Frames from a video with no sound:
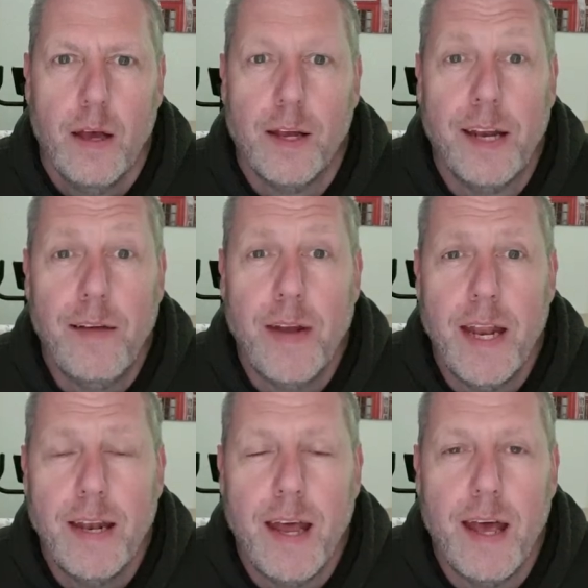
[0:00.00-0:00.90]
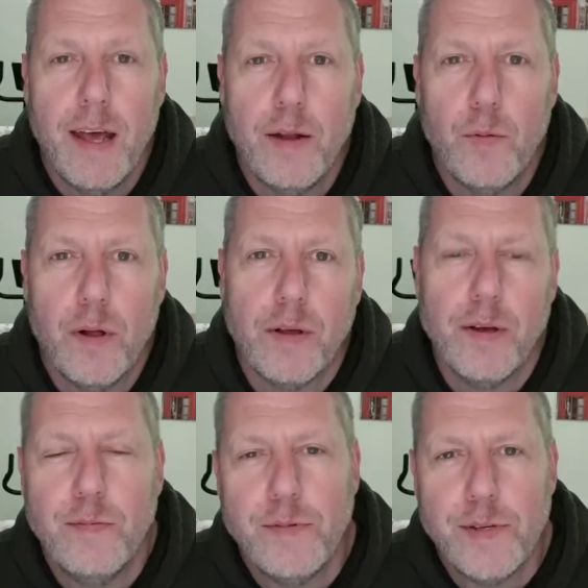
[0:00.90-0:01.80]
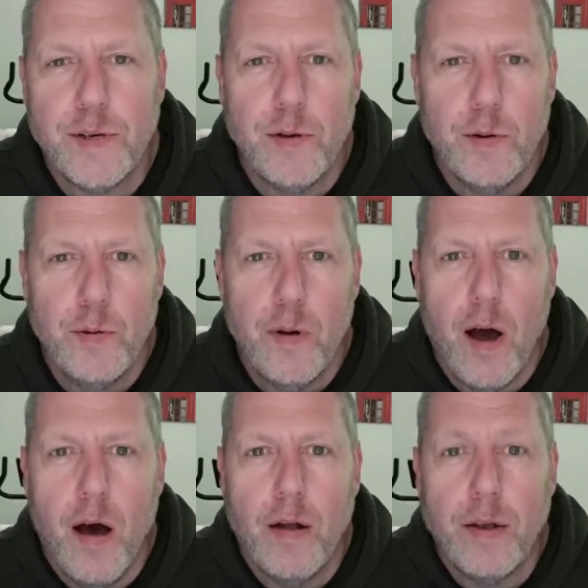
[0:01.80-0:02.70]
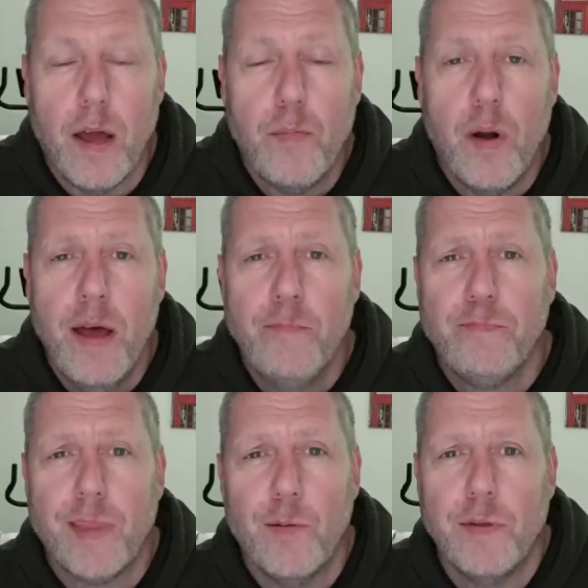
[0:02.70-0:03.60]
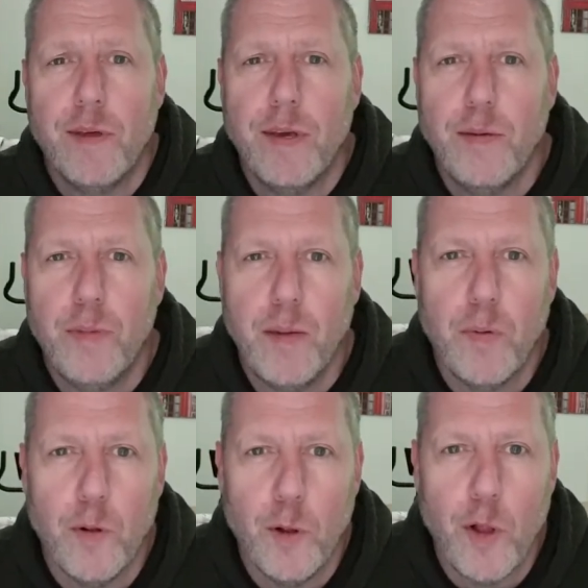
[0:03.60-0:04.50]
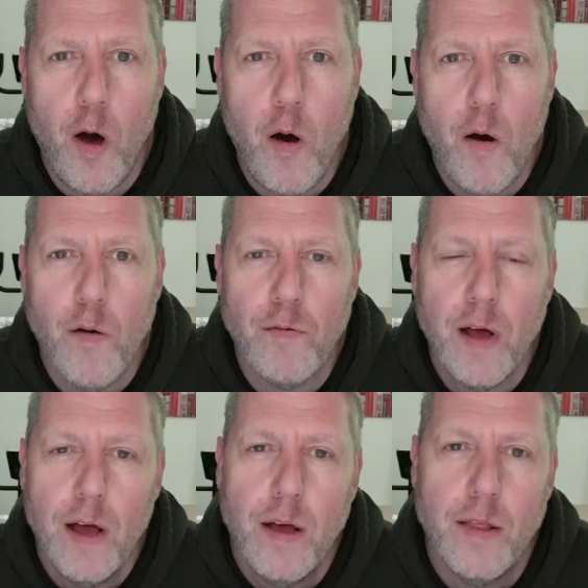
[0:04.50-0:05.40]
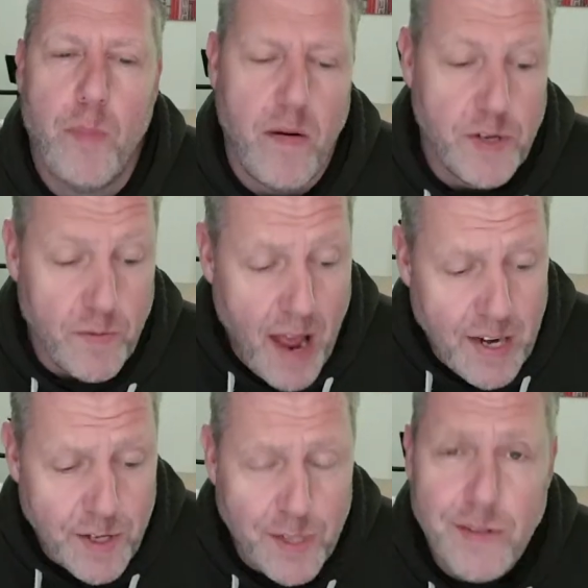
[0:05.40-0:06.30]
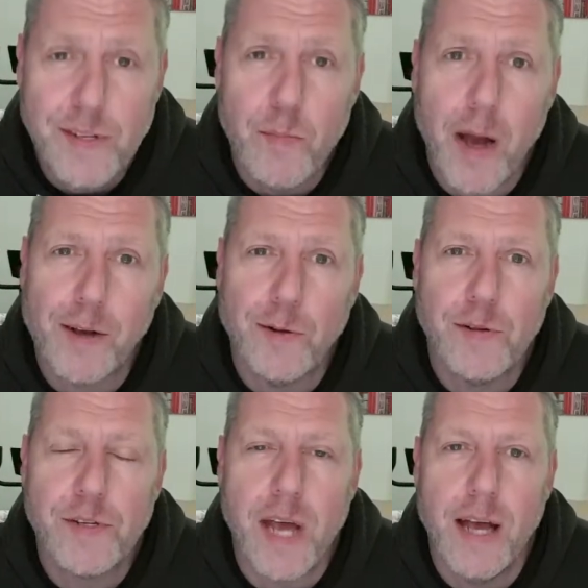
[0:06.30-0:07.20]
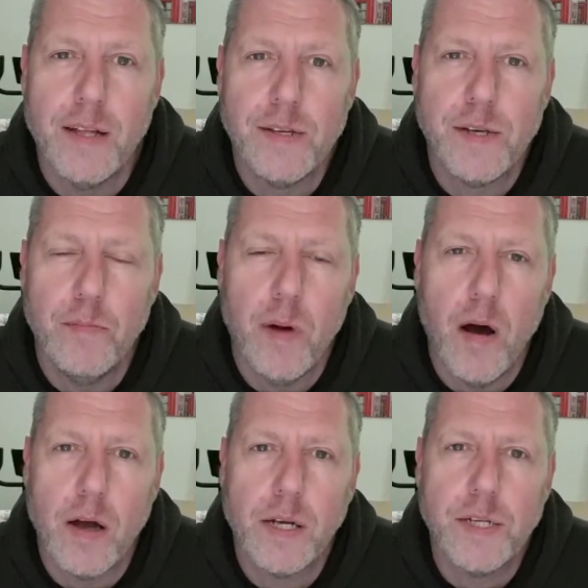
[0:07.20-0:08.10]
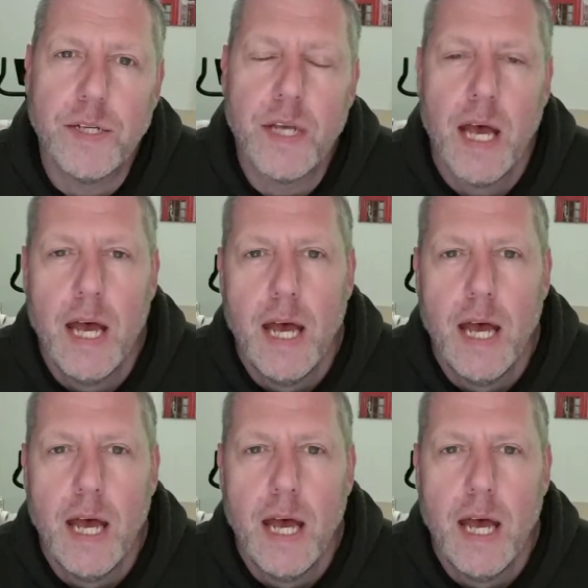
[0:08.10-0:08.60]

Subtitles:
Good evening and welcome to our night prayer with the people of the parish of Henderson, St Michael's and St Mark's